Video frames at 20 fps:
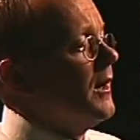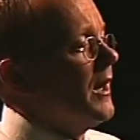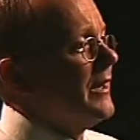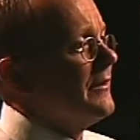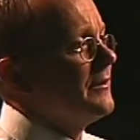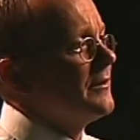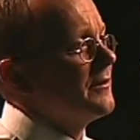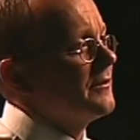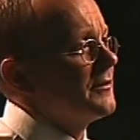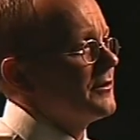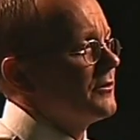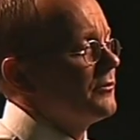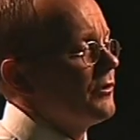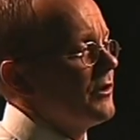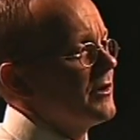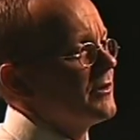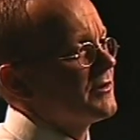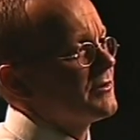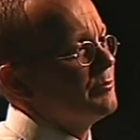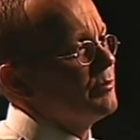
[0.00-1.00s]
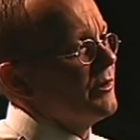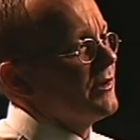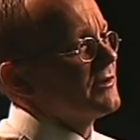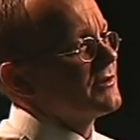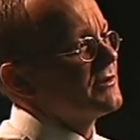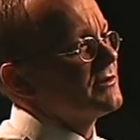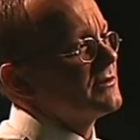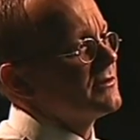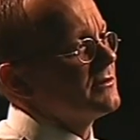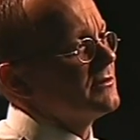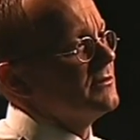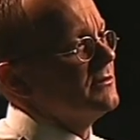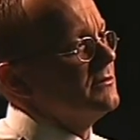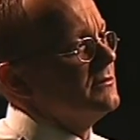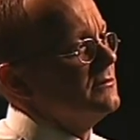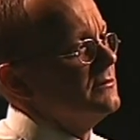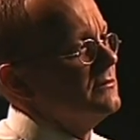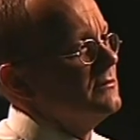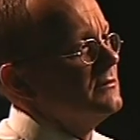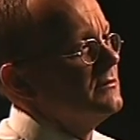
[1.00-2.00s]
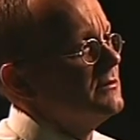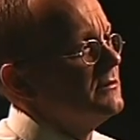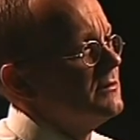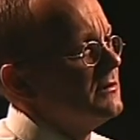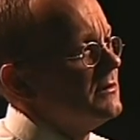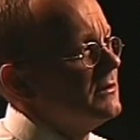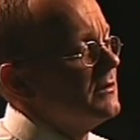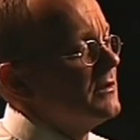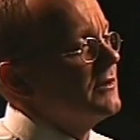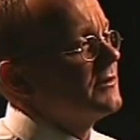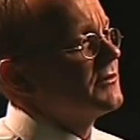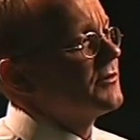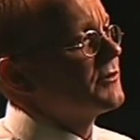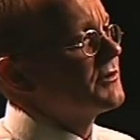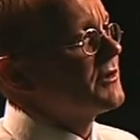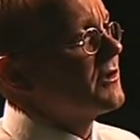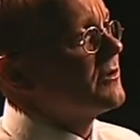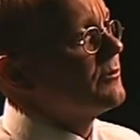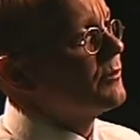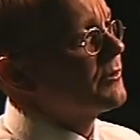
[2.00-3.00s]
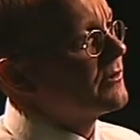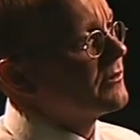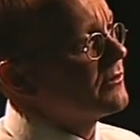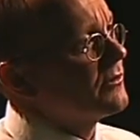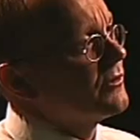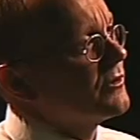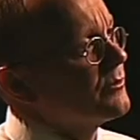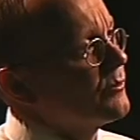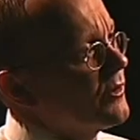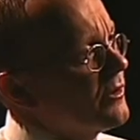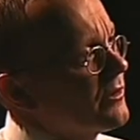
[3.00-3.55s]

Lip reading: I think the greatest blessing associated with the learning